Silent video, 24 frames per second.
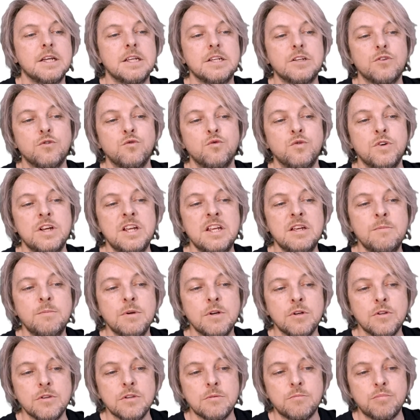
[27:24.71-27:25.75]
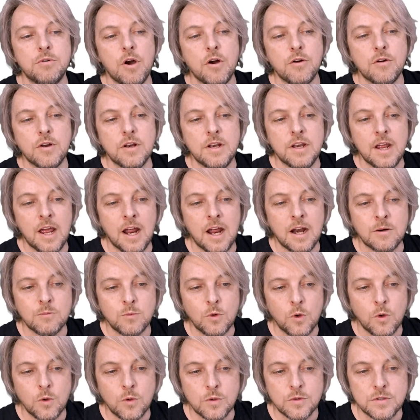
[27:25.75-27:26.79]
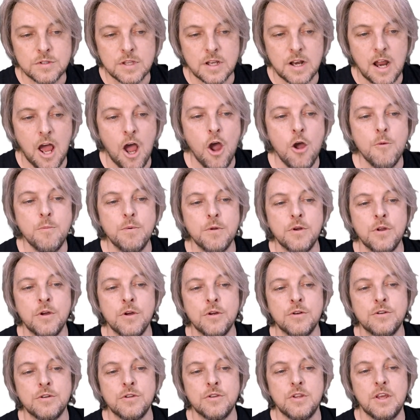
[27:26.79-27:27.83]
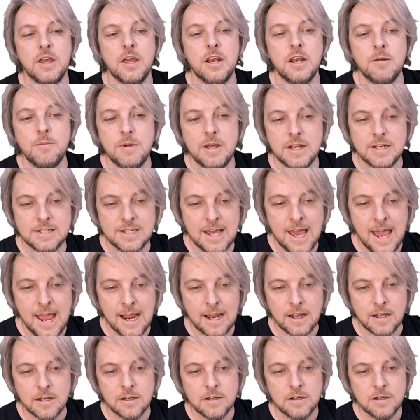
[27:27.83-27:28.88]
to rebuild the broken down walls that open her to the enemy attack,